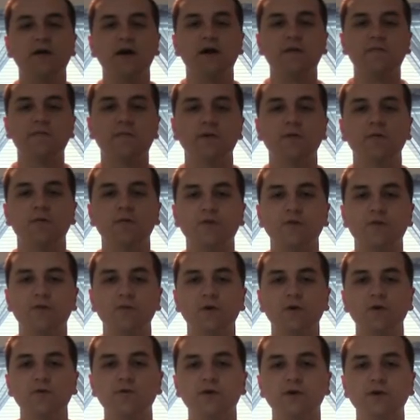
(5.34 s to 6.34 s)
Heffernan with the
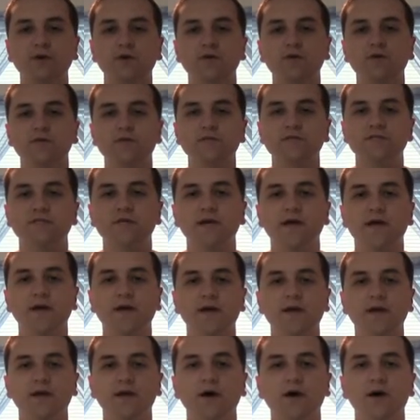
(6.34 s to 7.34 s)
Moultrie News,
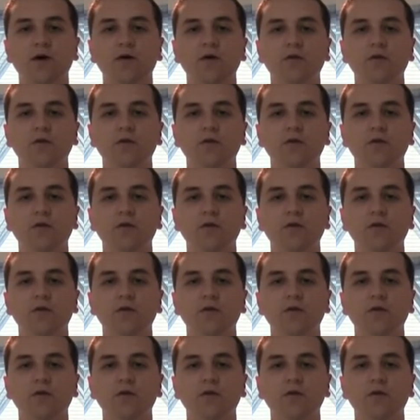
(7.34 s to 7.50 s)
and